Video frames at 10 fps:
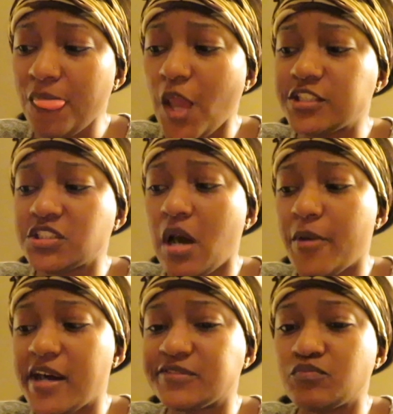and she's out
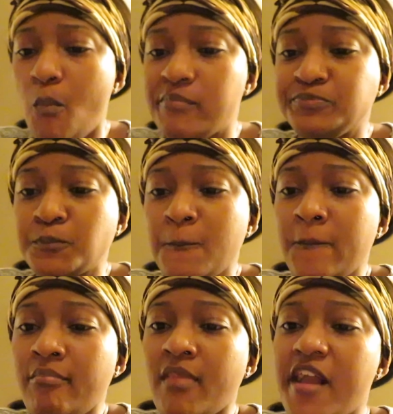back.
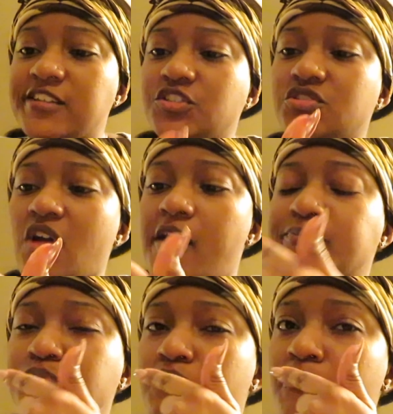And she's like,